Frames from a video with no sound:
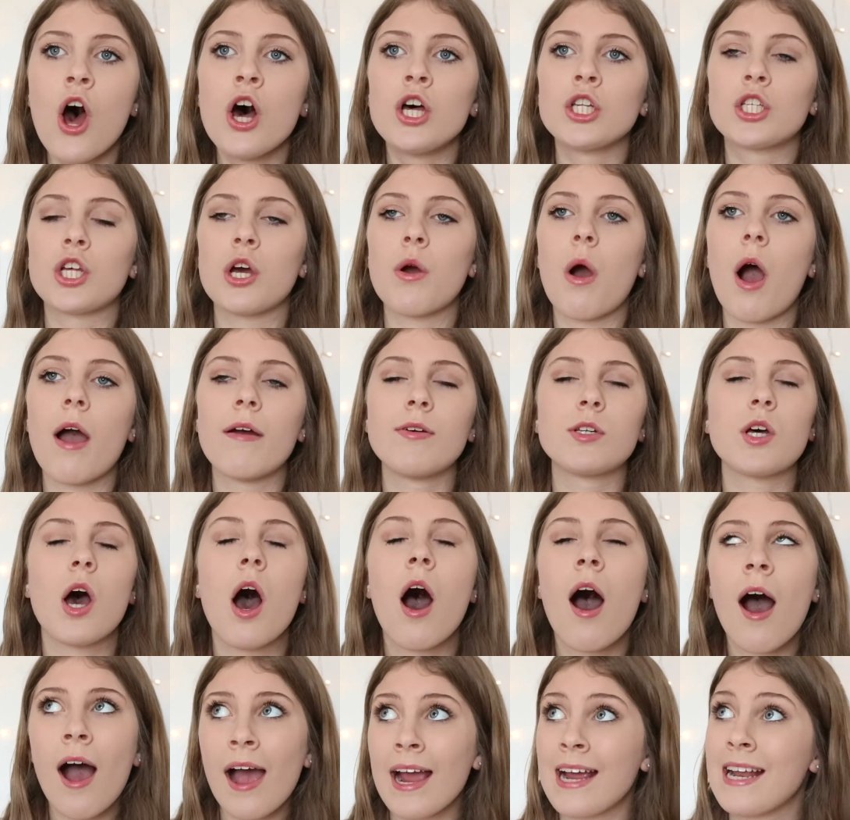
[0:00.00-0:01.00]
So I would
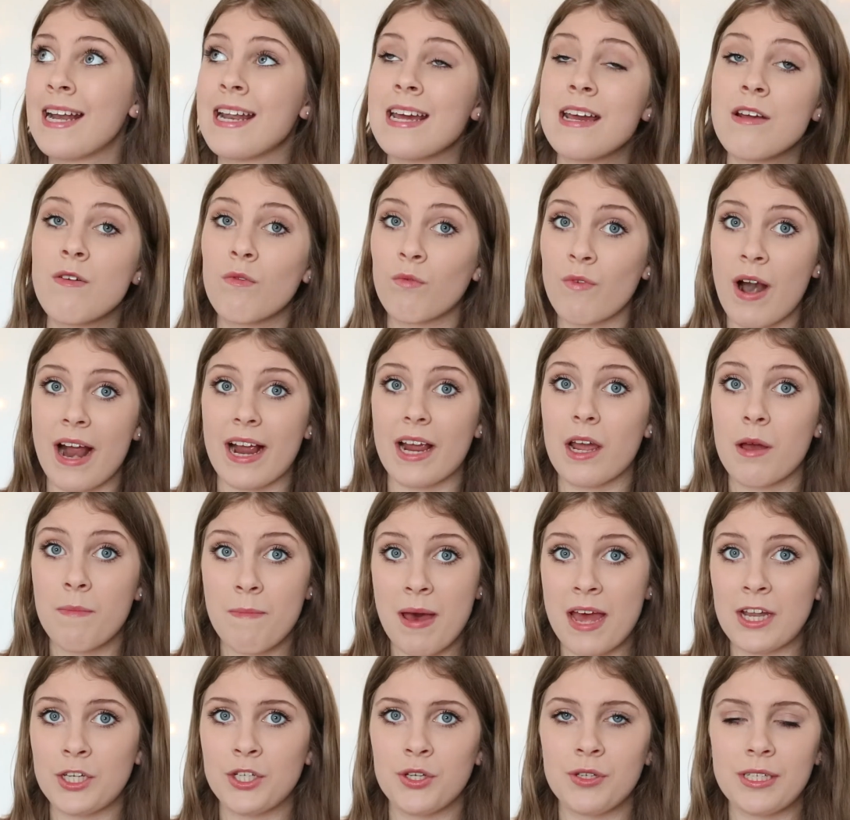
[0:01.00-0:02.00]
highly
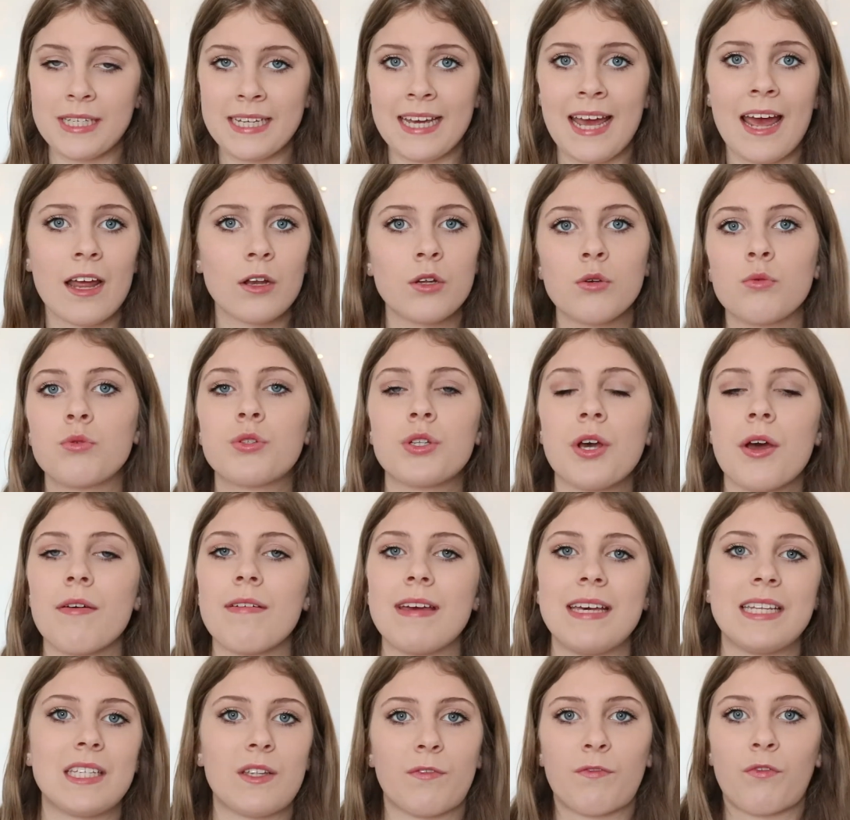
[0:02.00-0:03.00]
recommend using it, and also
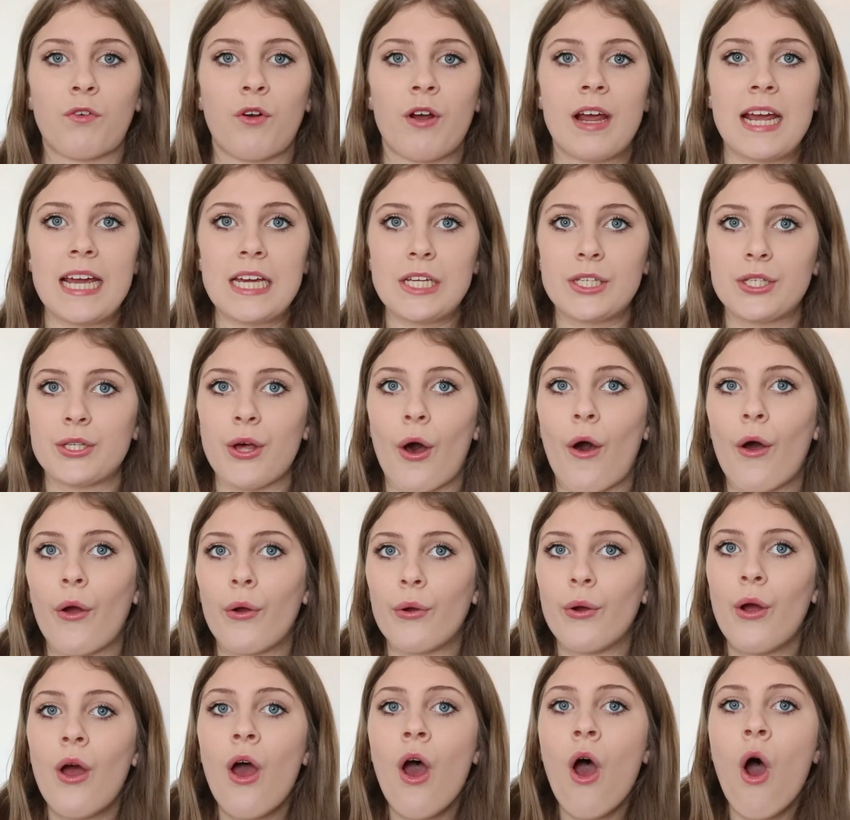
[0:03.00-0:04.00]
it's free,
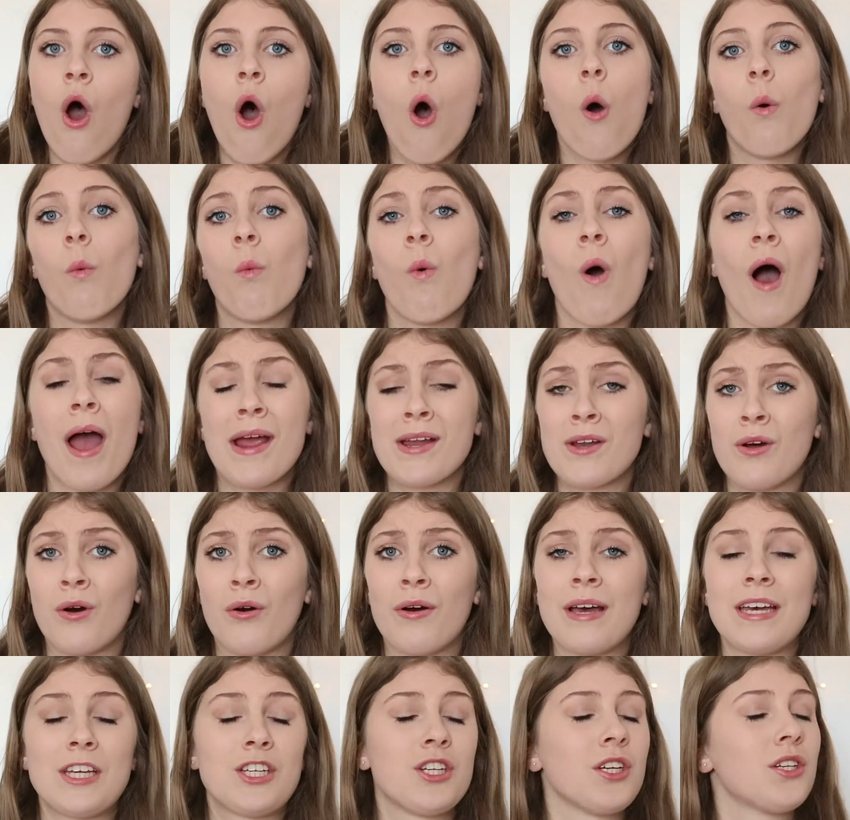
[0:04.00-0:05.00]
so why
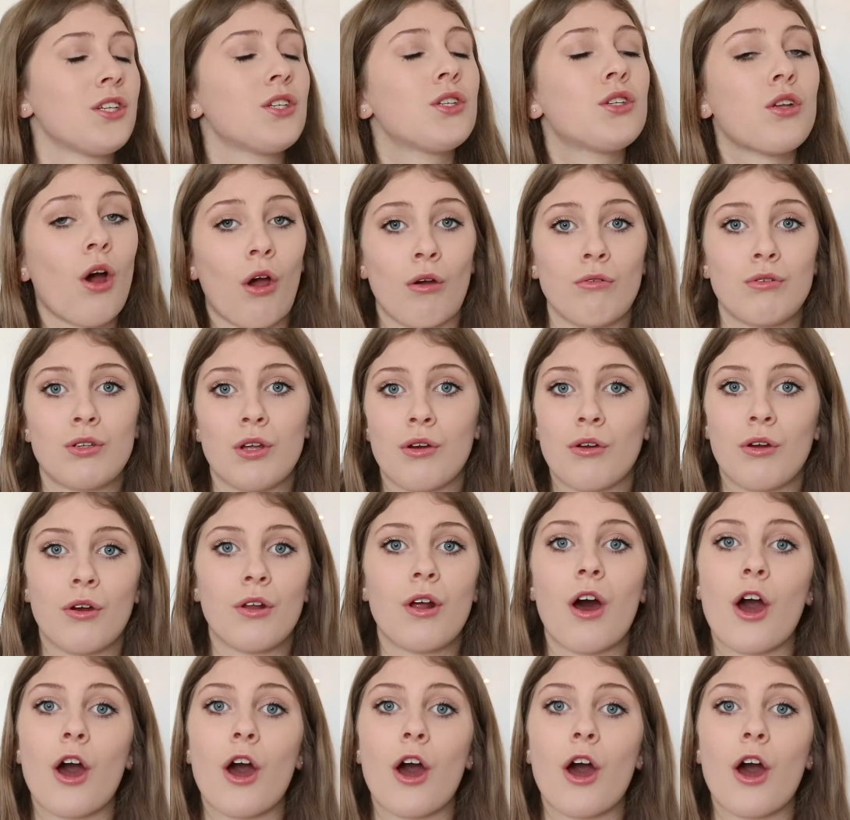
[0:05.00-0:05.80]
not? It's just so good.